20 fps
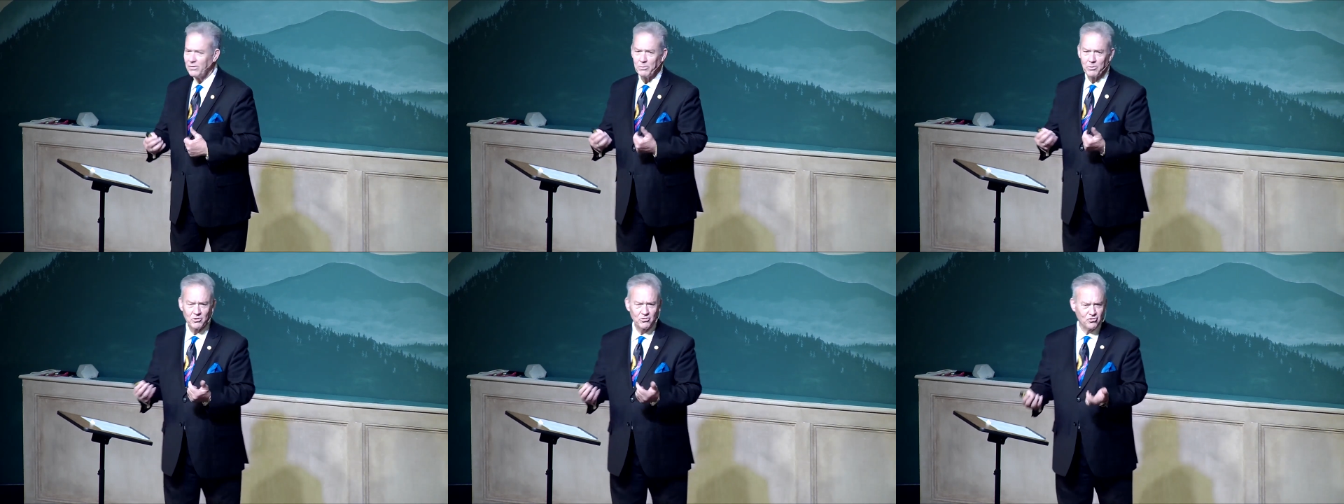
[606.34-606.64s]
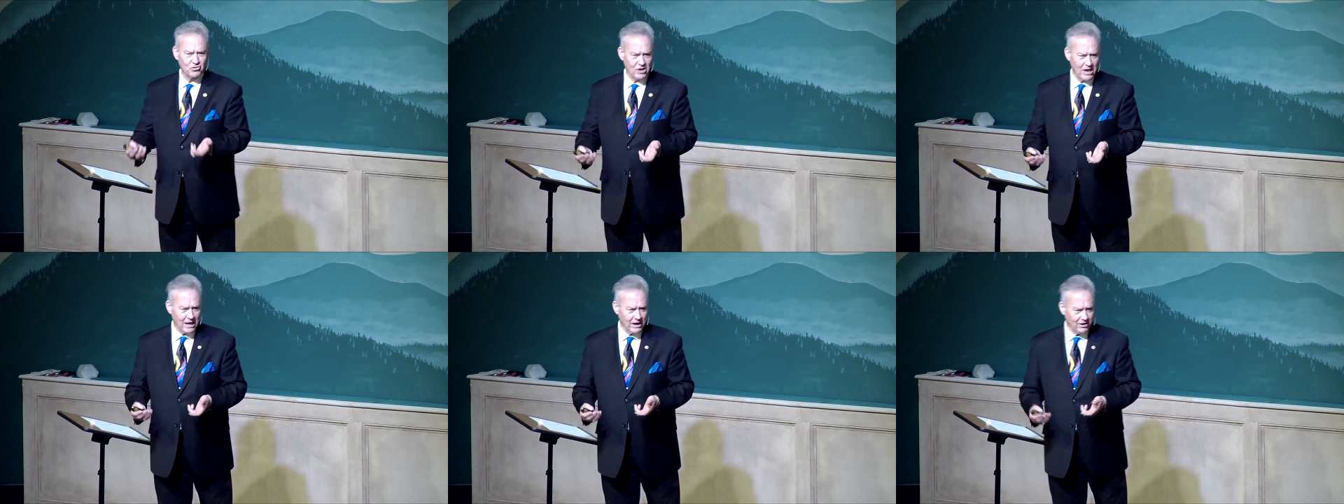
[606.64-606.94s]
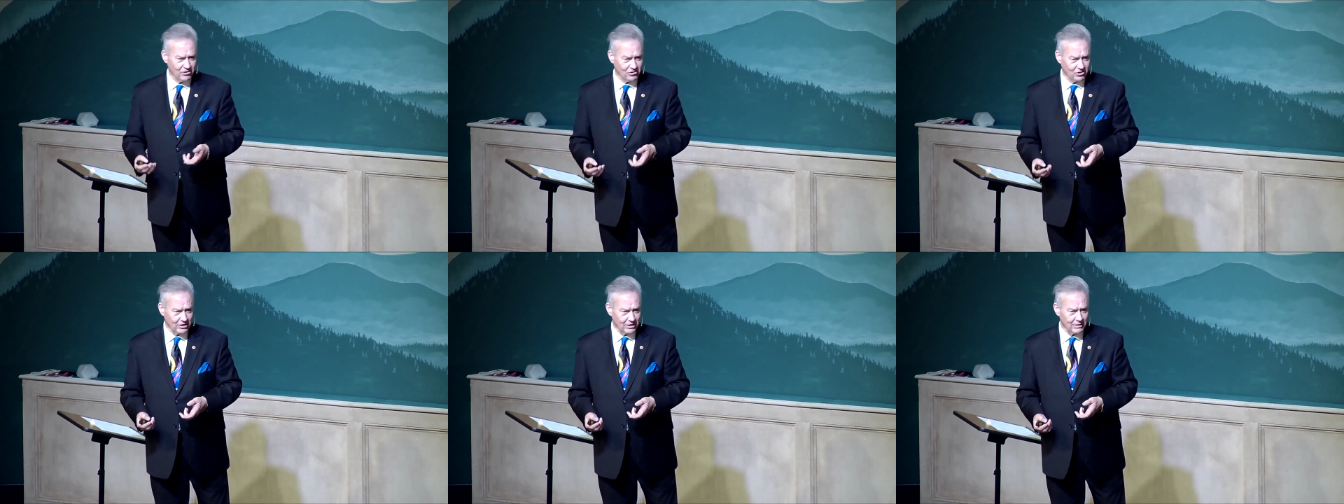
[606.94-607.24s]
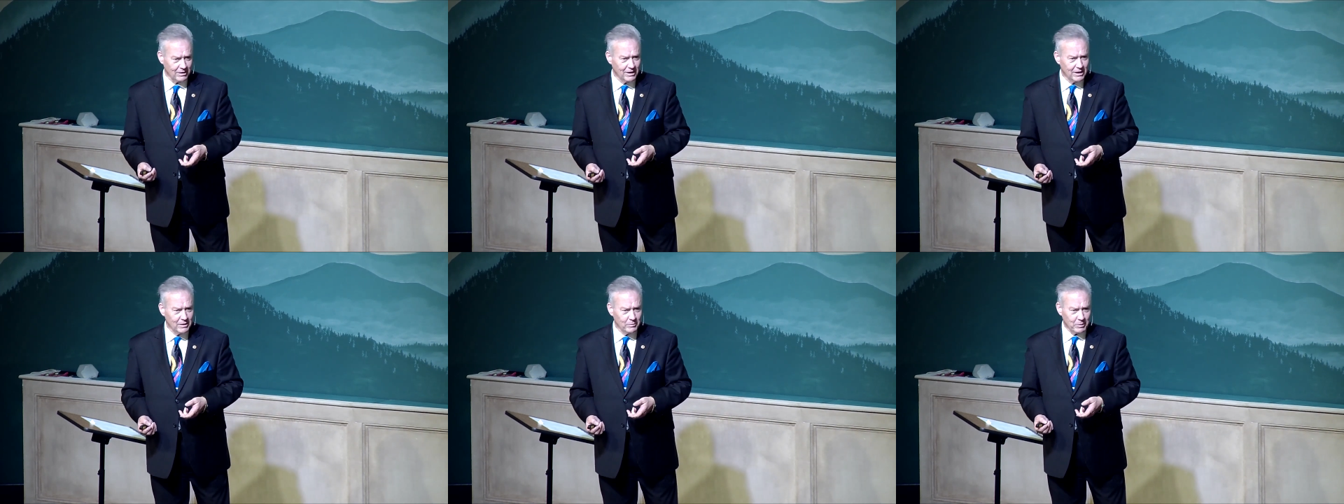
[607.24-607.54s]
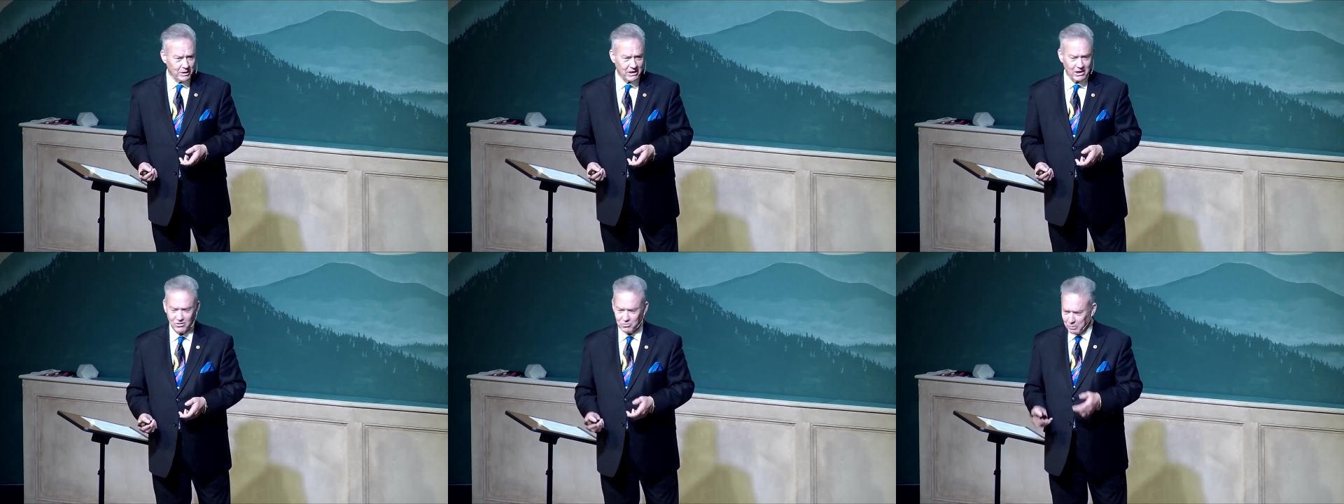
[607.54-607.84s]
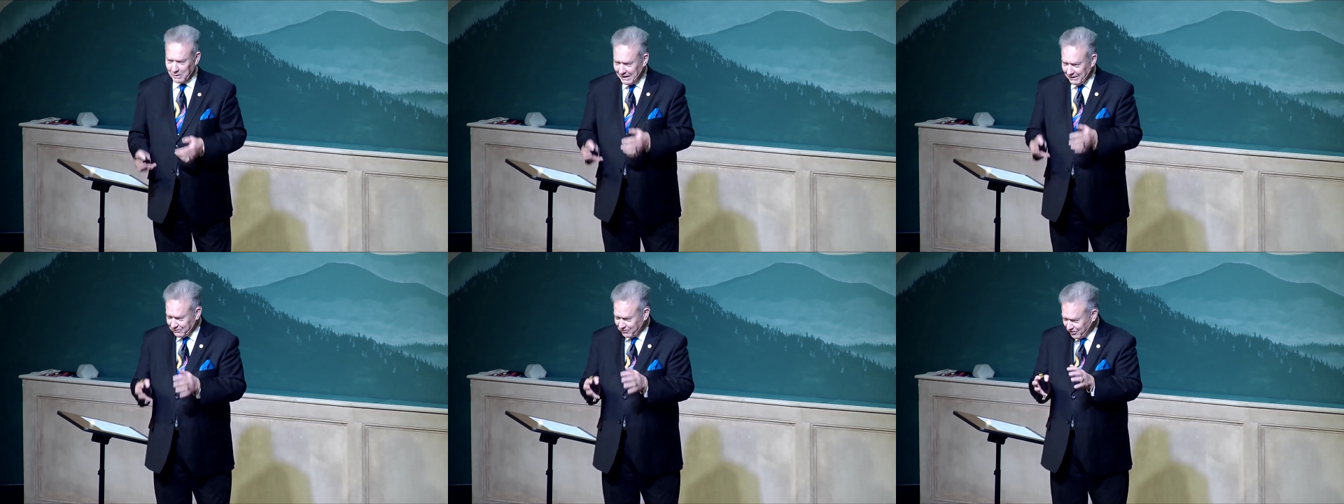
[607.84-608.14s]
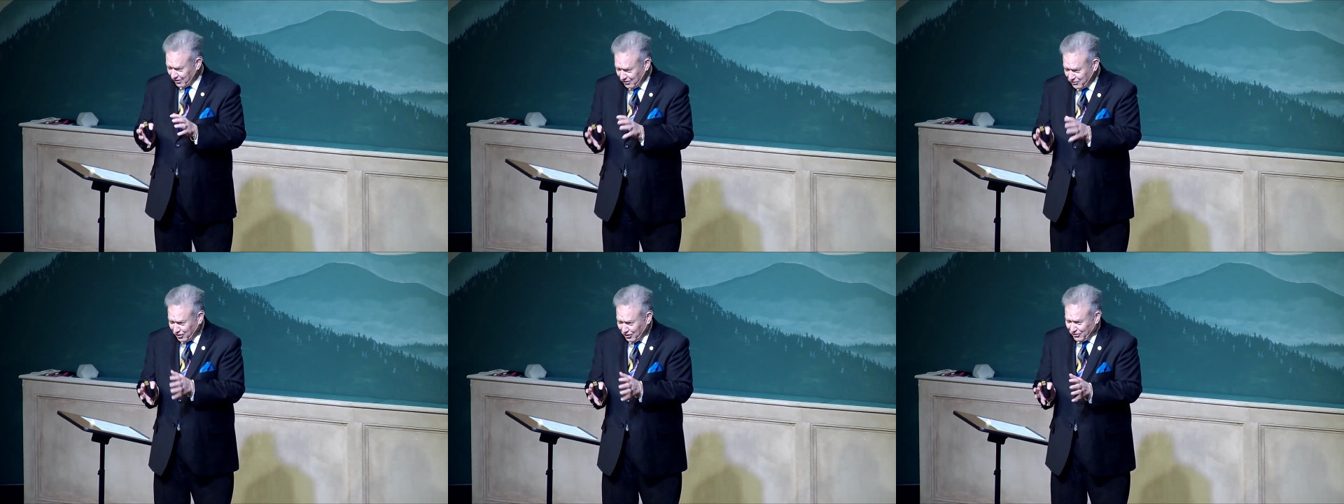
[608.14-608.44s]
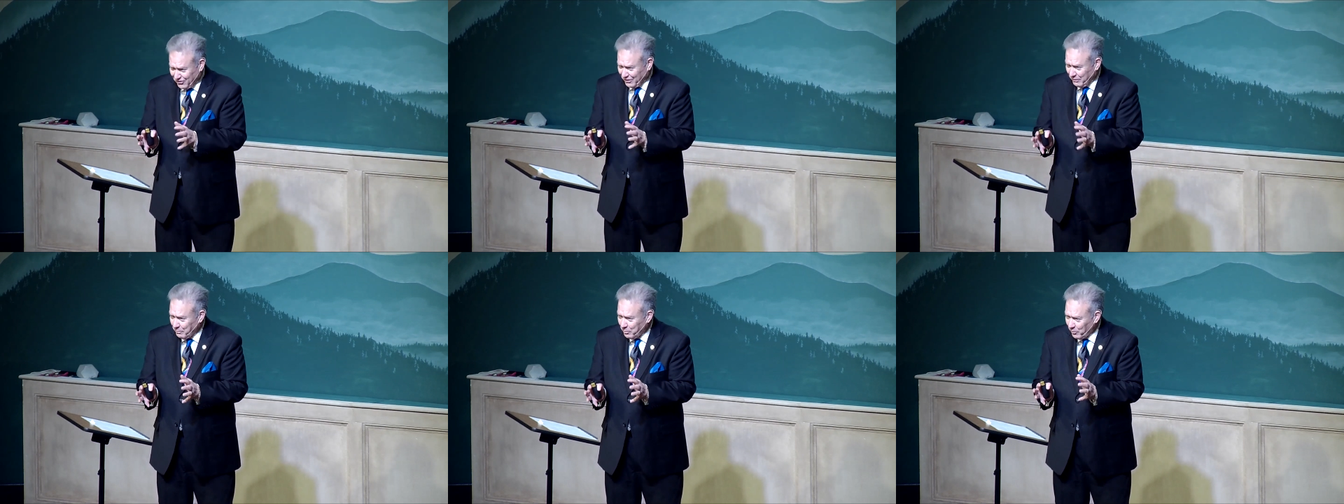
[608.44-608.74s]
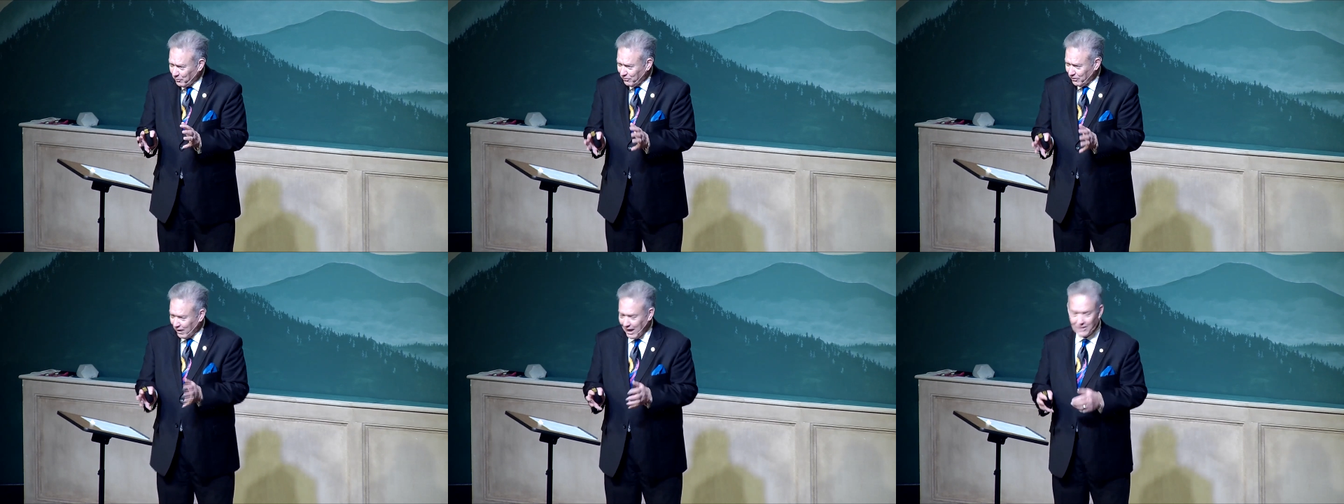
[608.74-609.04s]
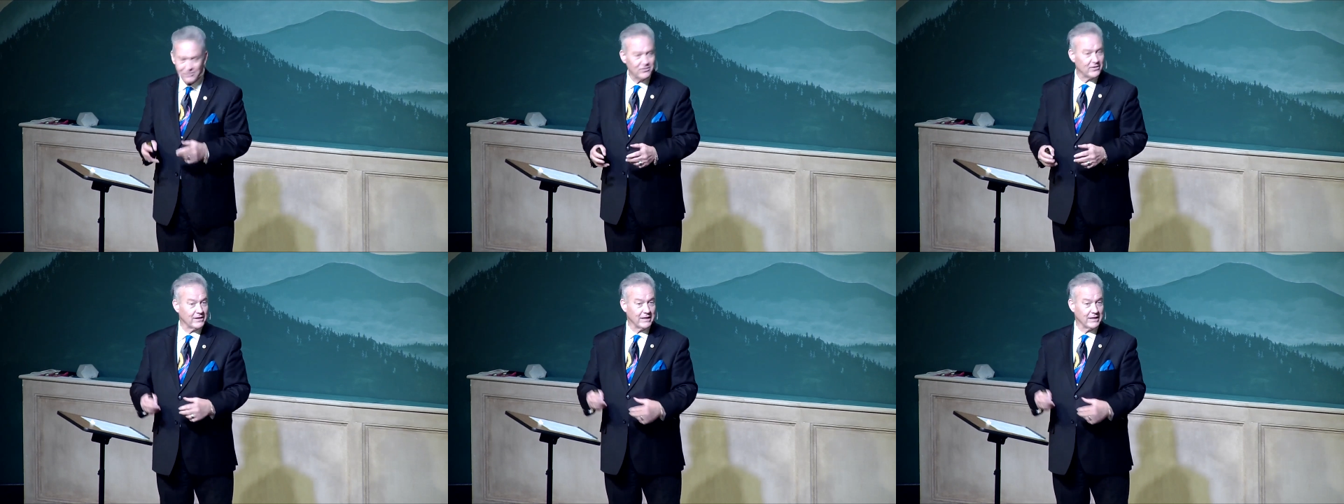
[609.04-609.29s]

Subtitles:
most challenging, because we have such a simple philosophy,